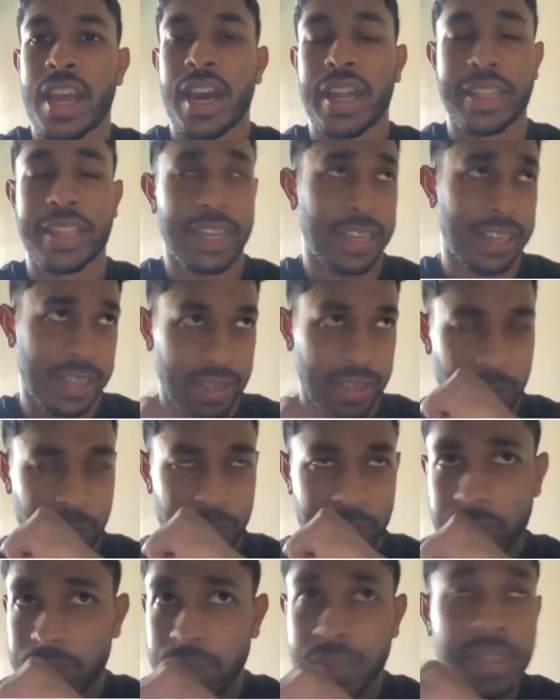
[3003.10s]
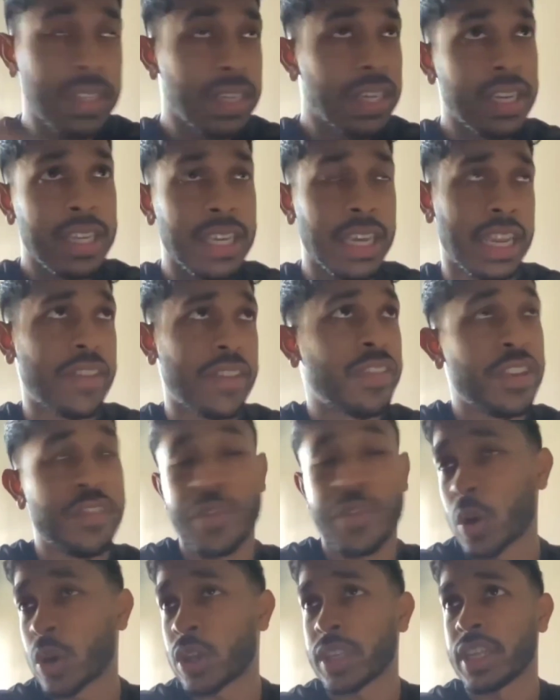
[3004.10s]
I think yeah,
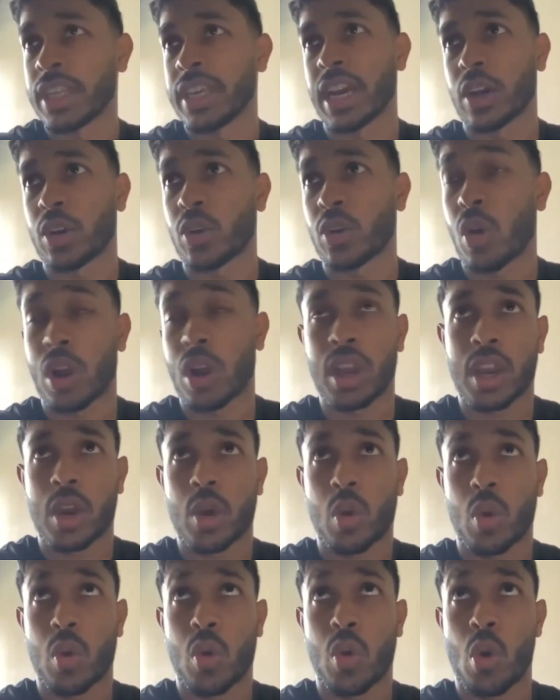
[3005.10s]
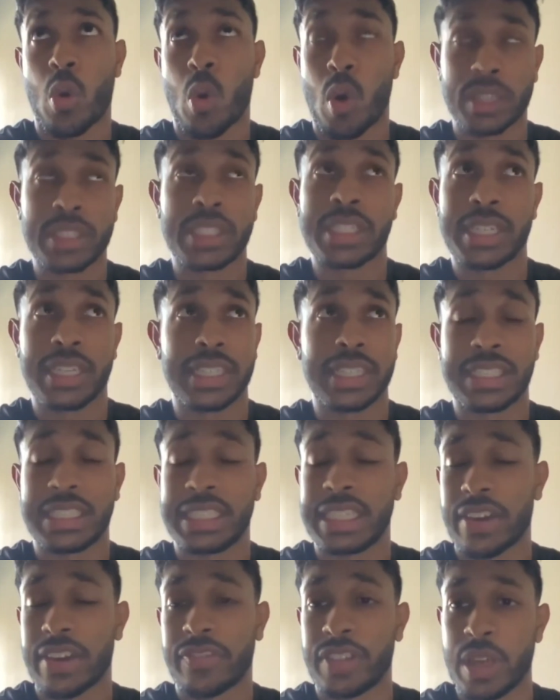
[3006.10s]
definitely quantity is
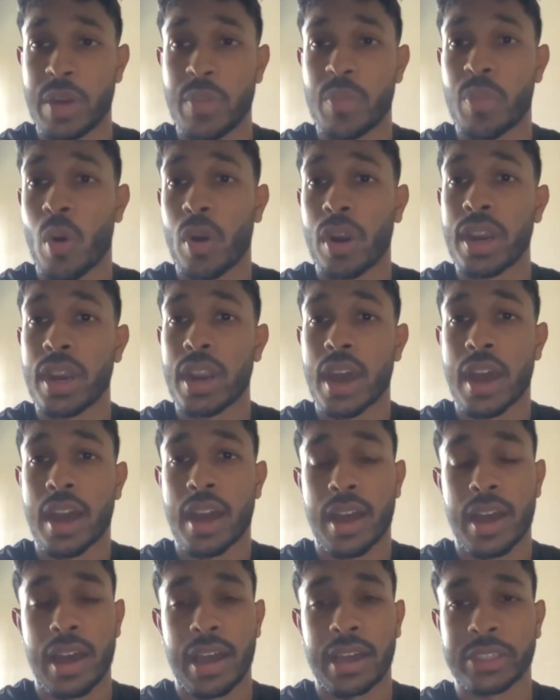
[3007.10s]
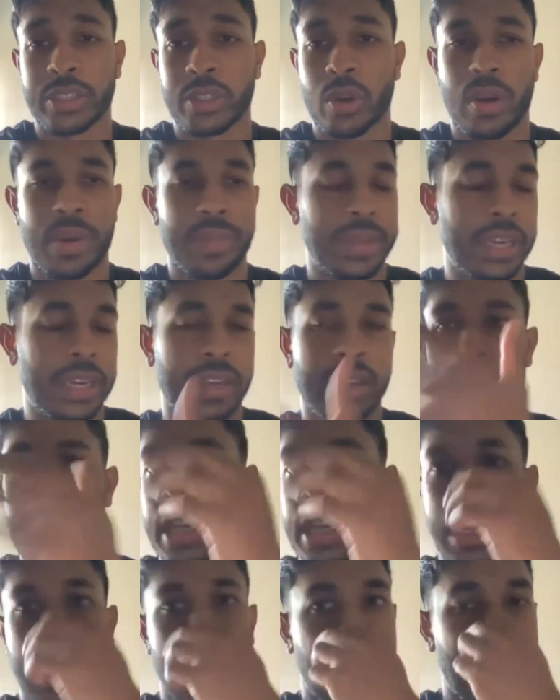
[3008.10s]
definitely important. So I mean,
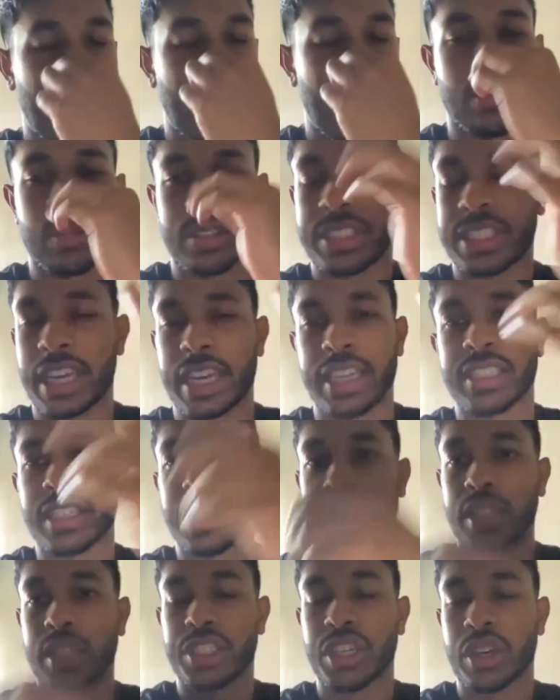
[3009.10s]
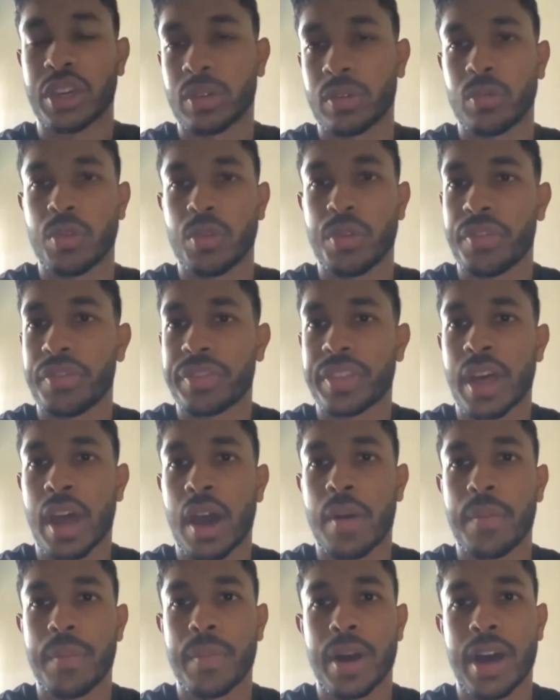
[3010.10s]
I would say as a general rule of
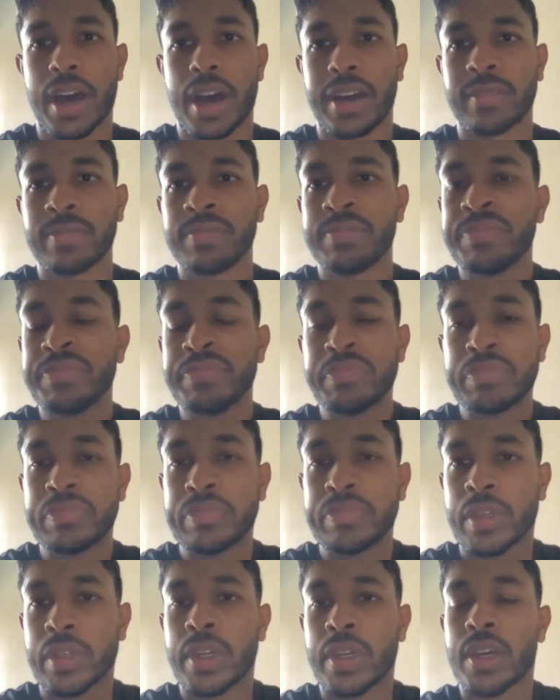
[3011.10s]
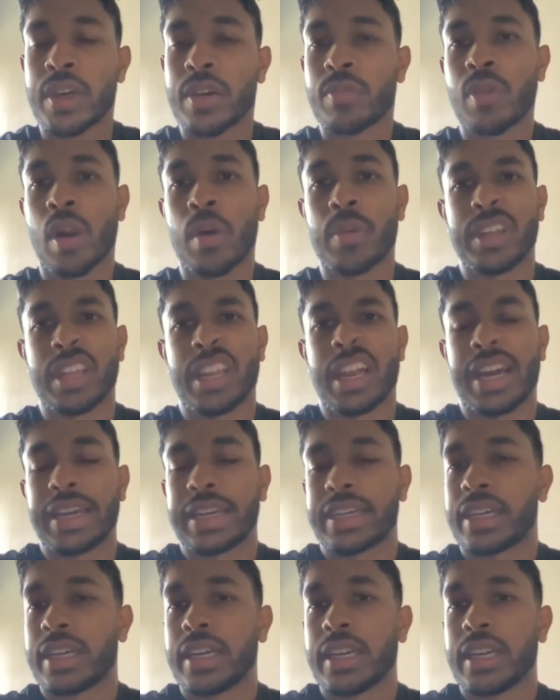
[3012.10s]
thumb, probably like